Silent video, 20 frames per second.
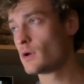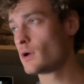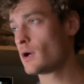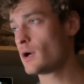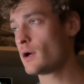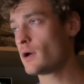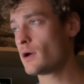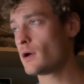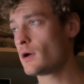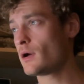
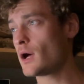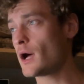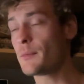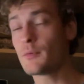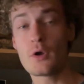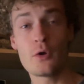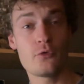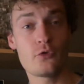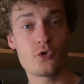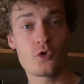I'm
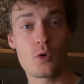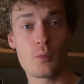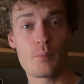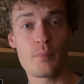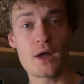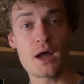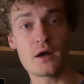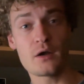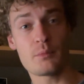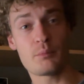going to
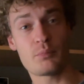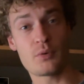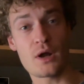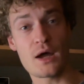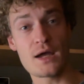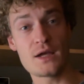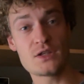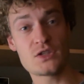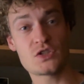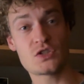compare the
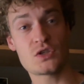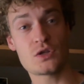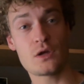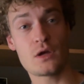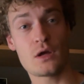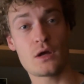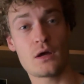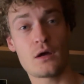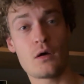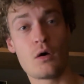price
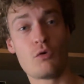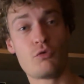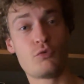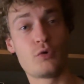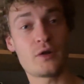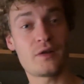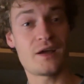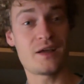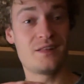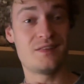of
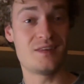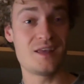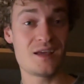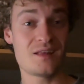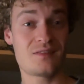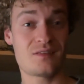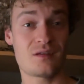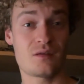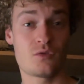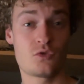what I
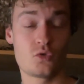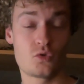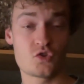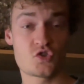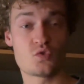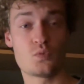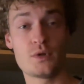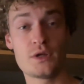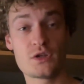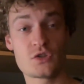did to
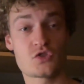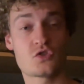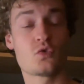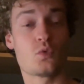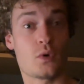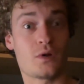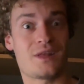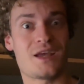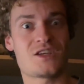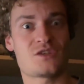these wheels to
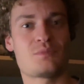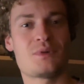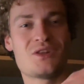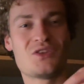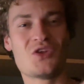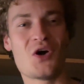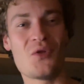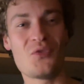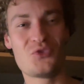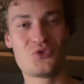what has been
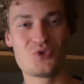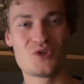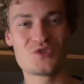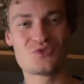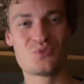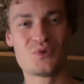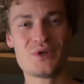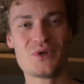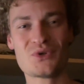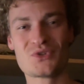done to
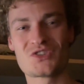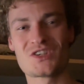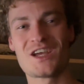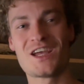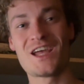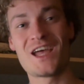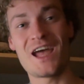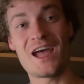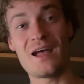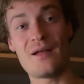these wheels,
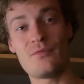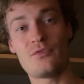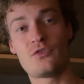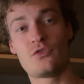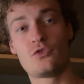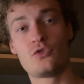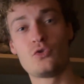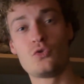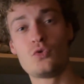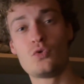and
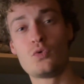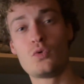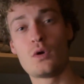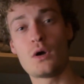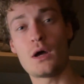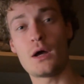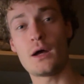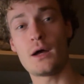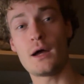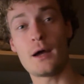to
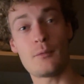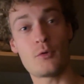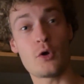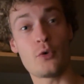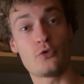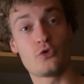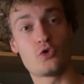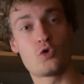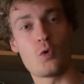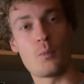I'm
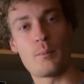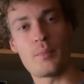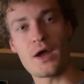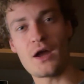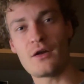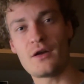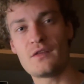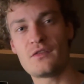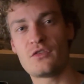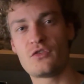going to
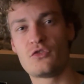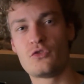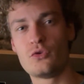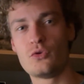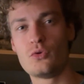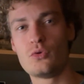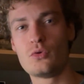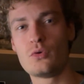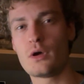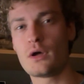compare it
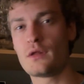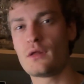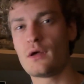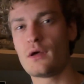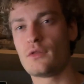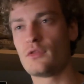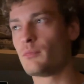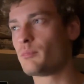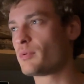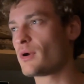to
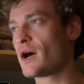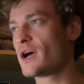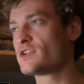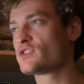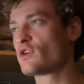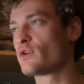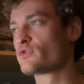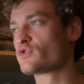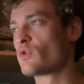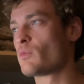the price
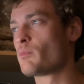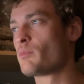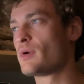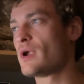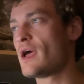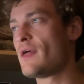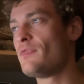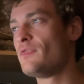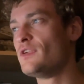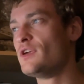of some
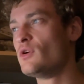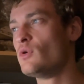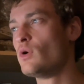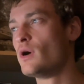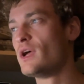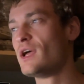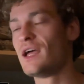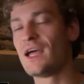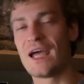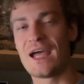brand new
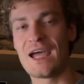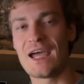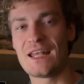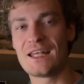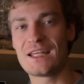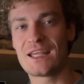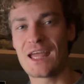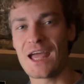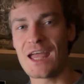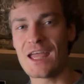
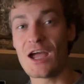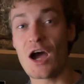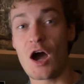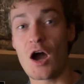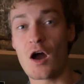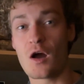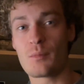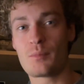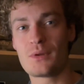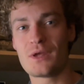NK
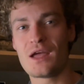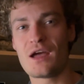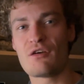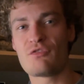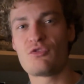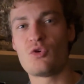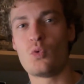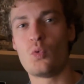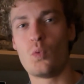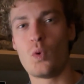
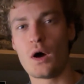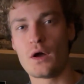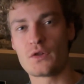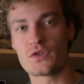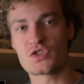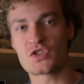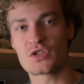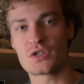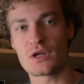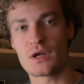RPF
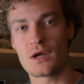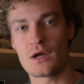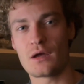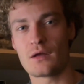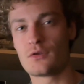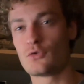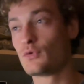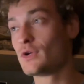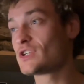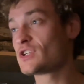ones.
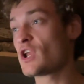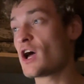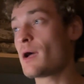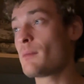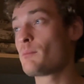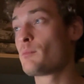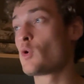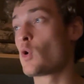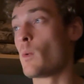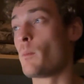The reason
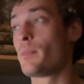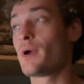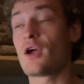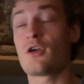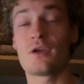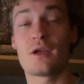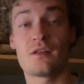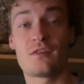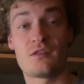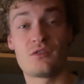I'm
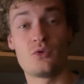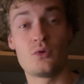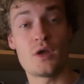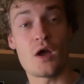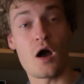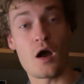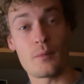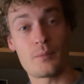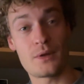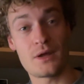comparing it to the
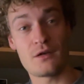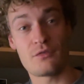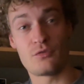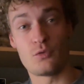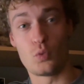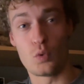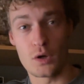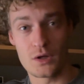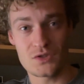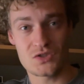RPF
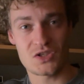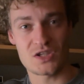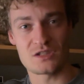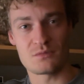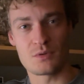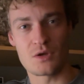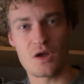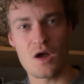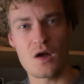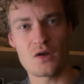ones is
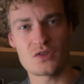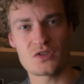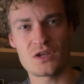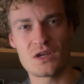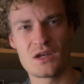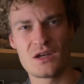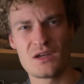because